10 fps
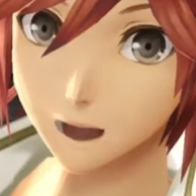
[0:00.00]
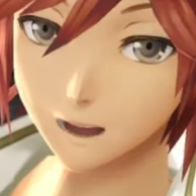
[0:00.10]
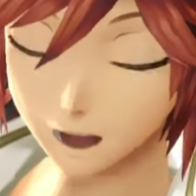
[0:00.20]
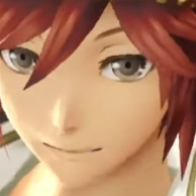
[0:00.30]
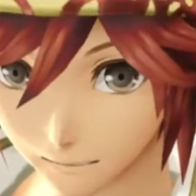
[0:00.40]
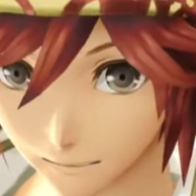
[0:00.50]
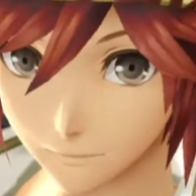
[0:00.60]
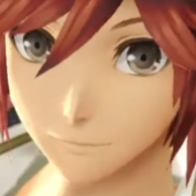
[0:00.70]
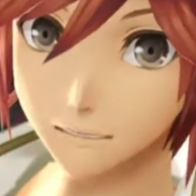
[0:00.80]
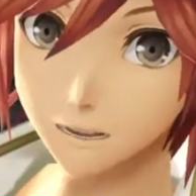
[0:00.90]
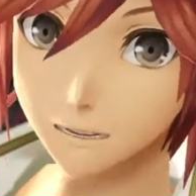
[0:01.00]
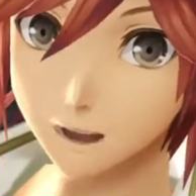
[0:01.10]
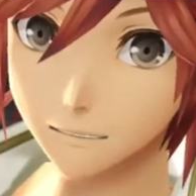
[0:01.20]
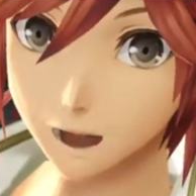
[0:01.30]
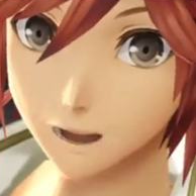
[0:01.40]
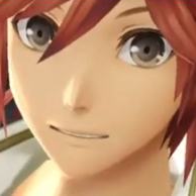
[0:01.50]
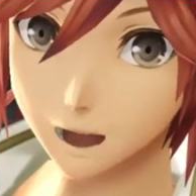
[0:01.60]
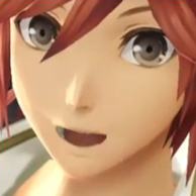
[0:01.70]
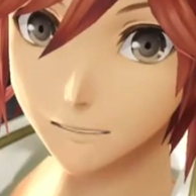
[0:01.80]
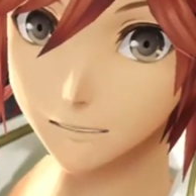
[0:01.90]
No worries. It's the same
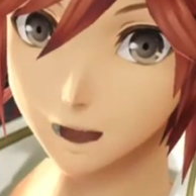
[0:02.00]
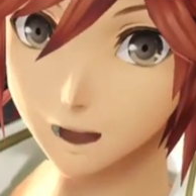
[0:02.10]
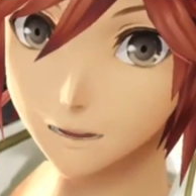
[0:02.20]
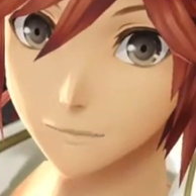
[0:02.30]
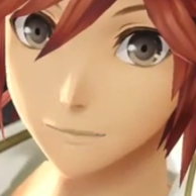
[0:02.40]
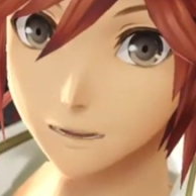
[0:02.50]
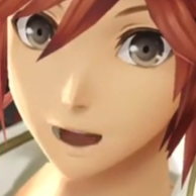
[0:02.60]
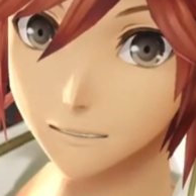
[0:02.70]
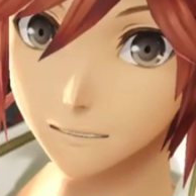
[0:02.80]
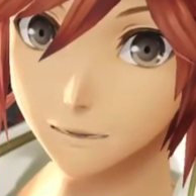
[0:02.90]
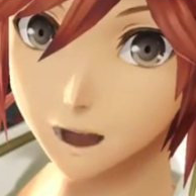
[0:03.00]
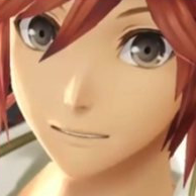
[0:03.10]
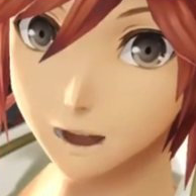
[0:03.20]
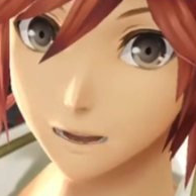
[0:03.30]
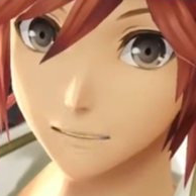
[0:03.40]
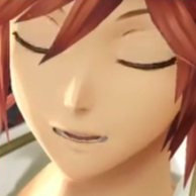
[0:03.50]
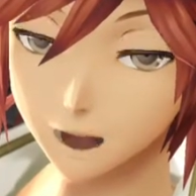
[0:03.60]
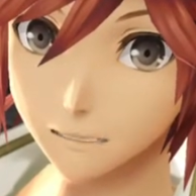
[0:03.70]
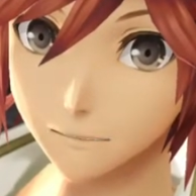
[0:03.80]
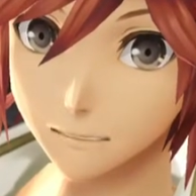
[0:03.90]
problems every time. I'll take care of it after the
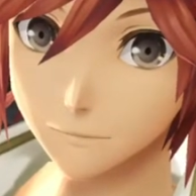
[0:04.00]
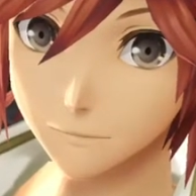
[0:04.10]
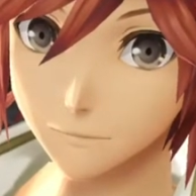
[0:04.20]
mission.